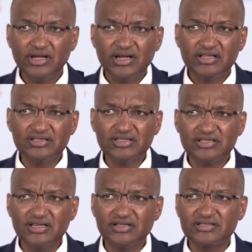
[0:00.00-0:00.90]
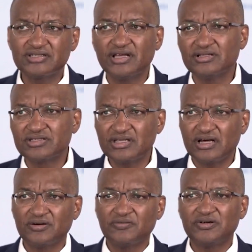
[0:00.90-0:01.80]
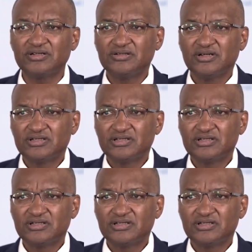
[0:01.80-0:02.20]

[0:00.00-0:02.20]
This is a sales turnover.